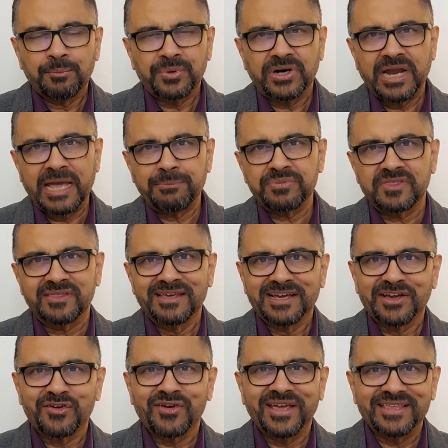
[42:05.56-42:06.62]
Perhaps
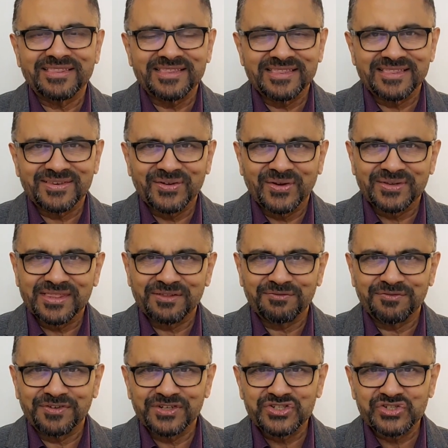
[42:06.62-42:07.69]
grace is not
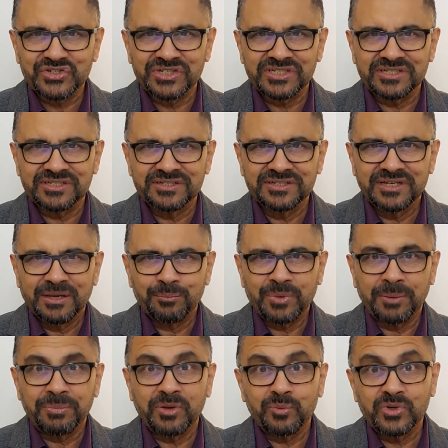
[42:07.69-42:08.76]
sufficient.
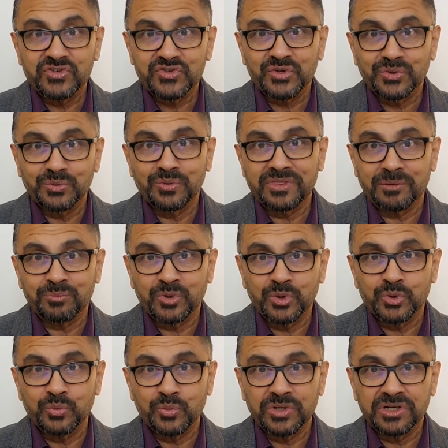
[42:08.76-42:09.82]
Maybe we should do some
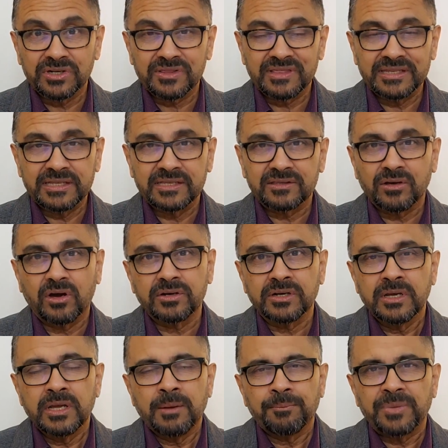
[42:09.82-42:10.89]
good works. And they thought,
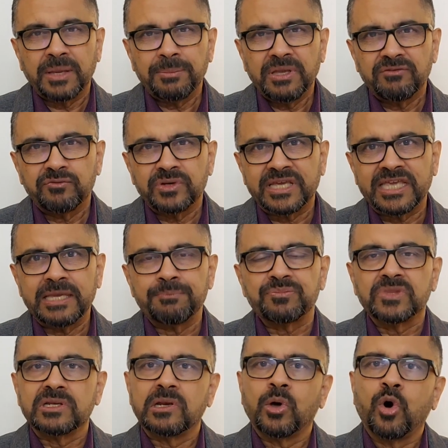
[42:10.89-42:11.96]
maybe if we keep
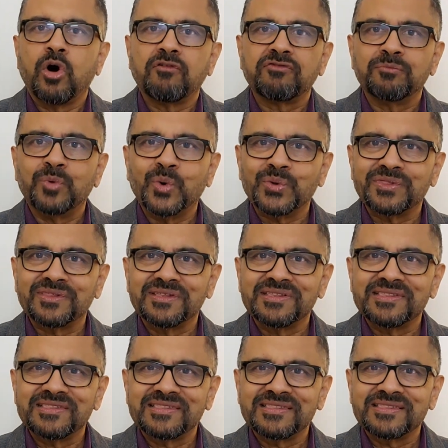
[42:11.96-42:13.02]
the law of
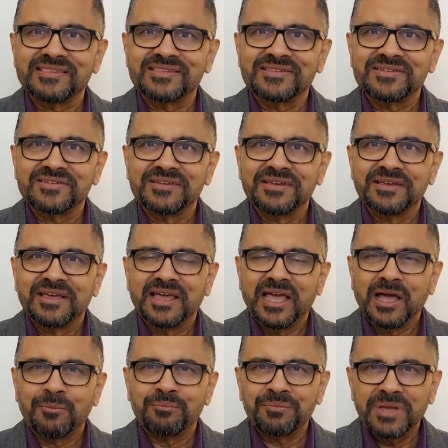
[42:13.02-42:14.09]
Moses,
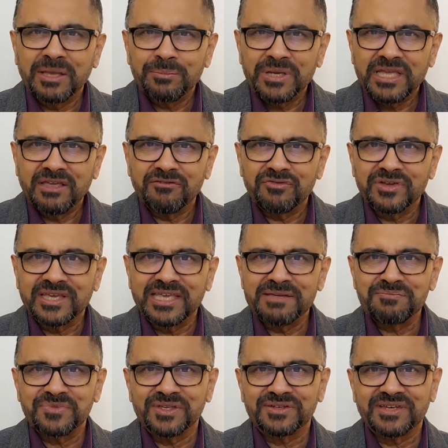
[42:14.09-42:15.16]
maybe if we
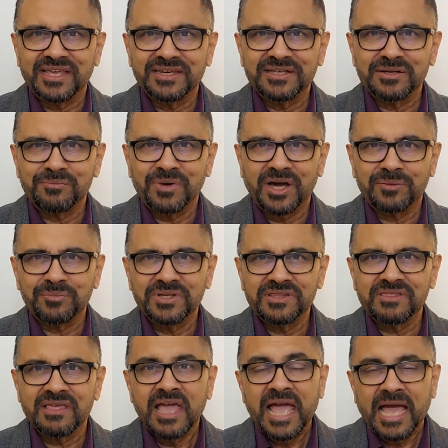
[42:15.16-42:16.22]
keep the 10
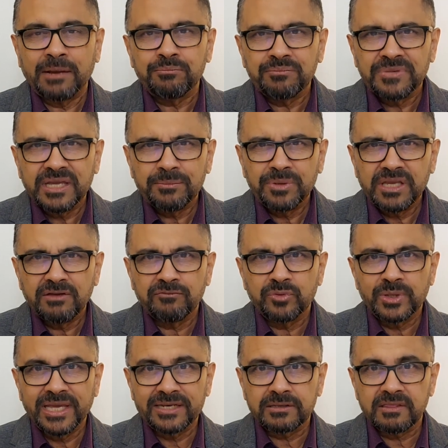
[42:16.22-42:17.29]
commandments, and maybe if we
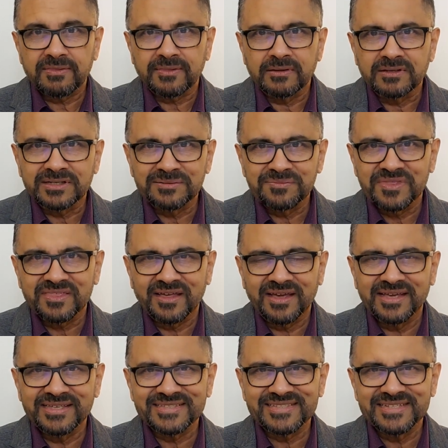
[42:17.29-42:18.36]
get
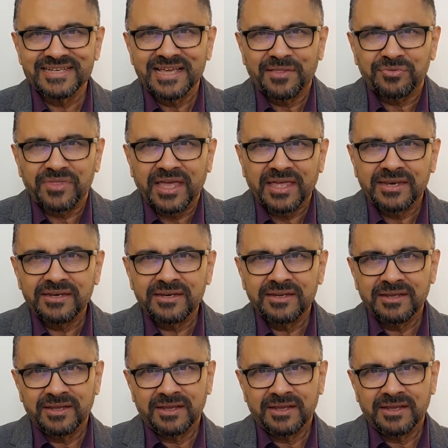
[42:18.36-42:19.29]
circumcised, then